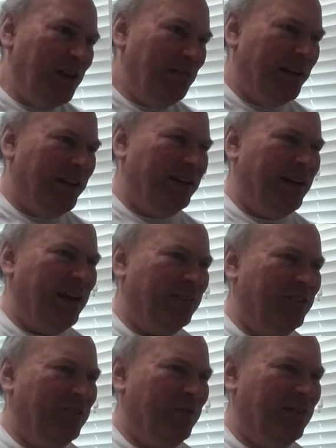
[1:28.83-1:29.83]
Began
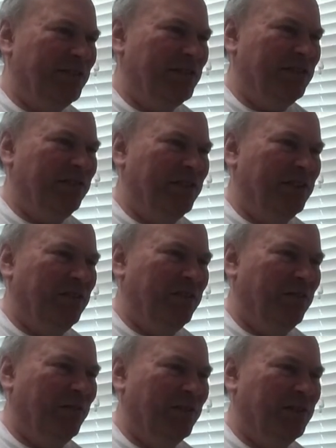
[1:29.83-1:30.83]
acting while a student at the
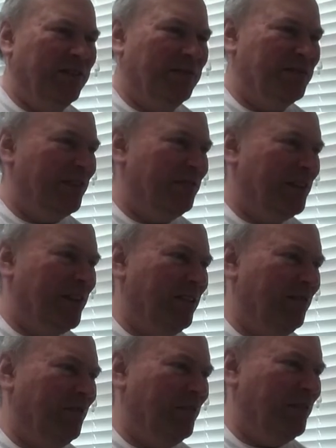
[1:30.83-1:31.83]
University of Southern
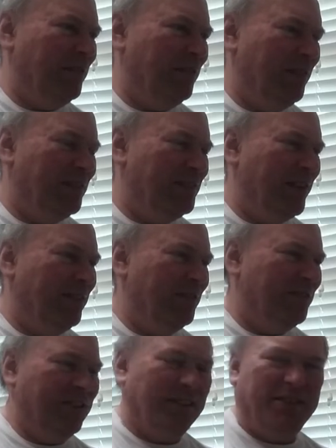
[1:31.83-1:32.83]
California in Los
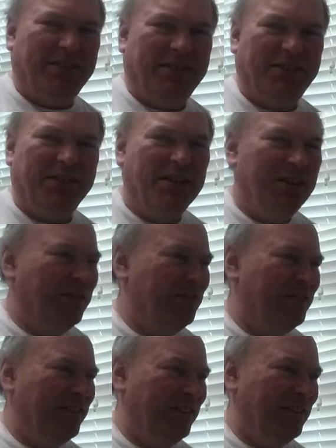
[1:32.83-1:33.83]
Angeles, I guess that's
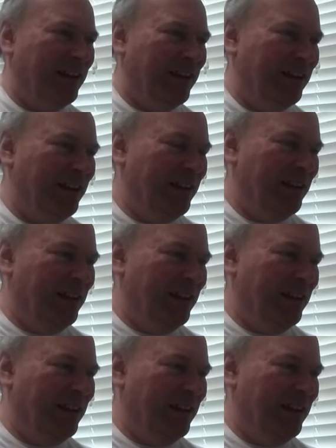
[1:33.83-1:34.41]
UCLA.